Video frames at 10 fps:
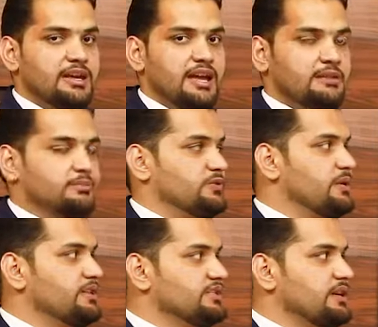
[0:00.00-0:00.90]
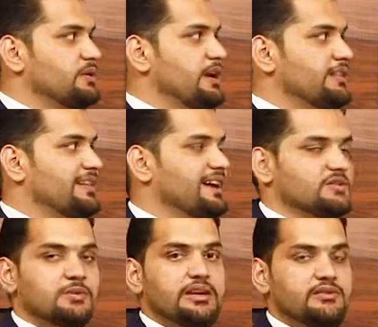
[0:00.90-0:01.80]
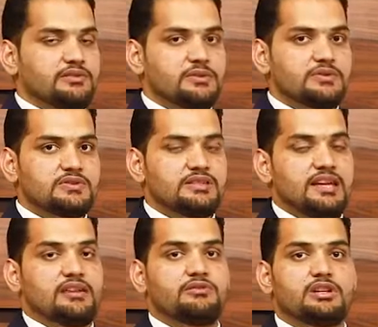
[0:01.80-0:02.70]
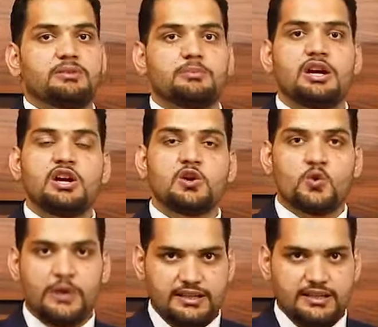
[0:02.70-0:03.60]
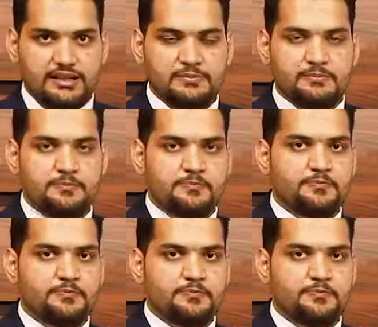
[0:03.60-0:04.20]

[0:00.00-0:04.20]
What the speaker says: and between so and that we have used the adverb quickly.